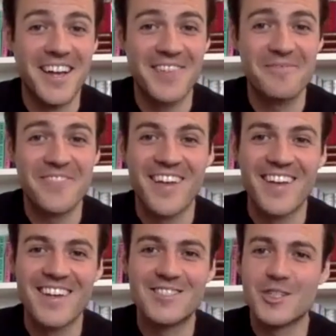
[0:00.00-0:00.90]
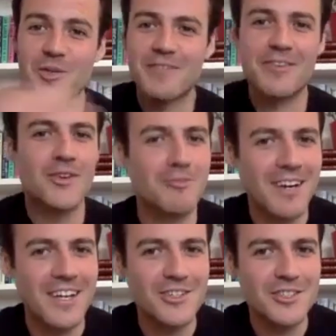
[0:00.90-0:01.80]
um, do you have a good
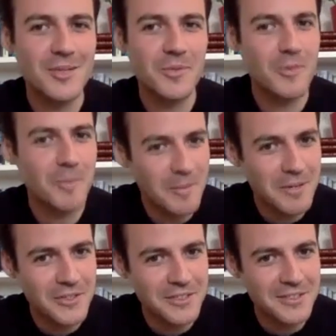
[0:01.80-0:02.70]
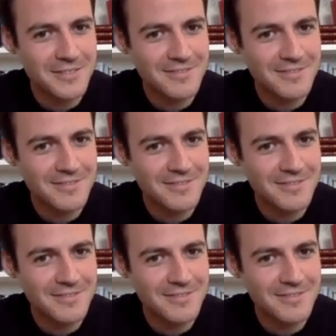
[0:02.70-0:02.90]
relationship with your publishers